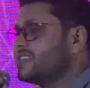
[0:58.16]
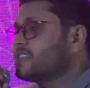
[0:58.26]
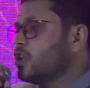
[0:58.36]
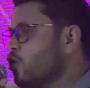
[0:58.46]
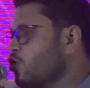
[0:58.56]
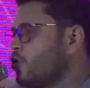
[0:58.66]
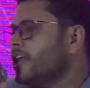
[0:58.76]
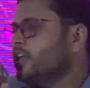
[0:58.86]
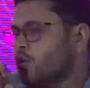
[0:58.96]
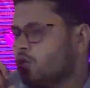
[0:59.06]
is low code
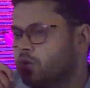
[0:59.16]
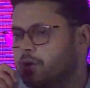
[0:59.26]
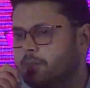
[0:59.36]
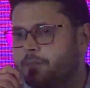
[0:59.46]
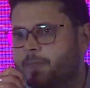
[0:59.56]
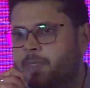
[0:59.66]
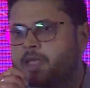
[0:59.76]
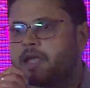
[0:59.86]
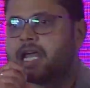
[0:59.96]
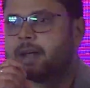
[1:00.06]
and no code.
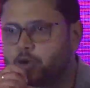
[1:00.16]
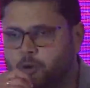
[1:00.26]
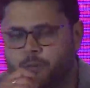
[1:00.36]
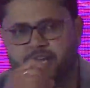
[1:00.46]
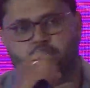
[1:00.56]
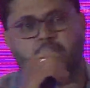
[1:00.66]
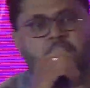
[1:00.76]
I'm not pretty sure